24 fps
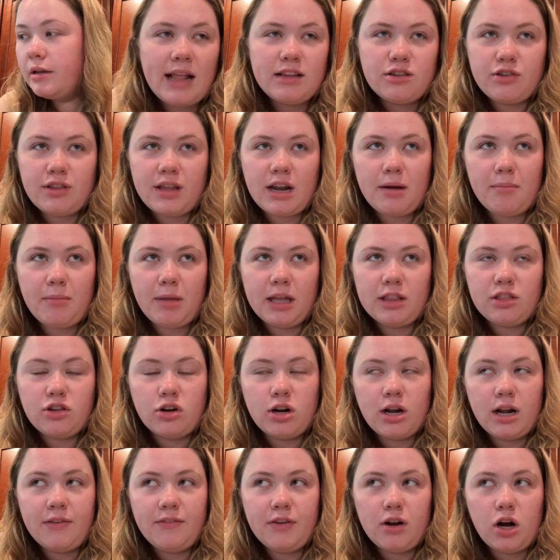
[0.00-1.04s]
so that I'm like, they're
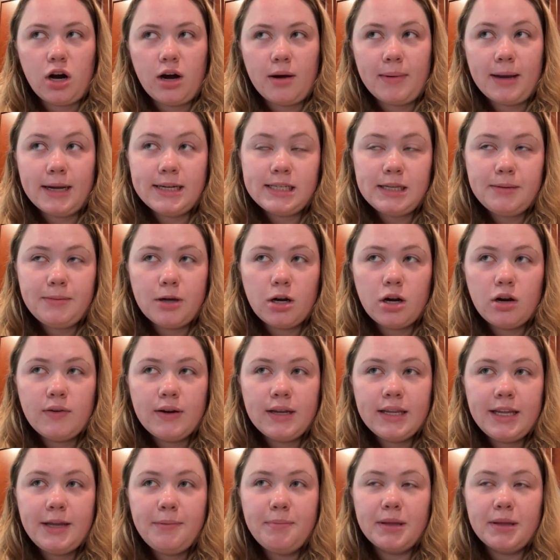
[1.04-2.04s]
not even on my TBR really,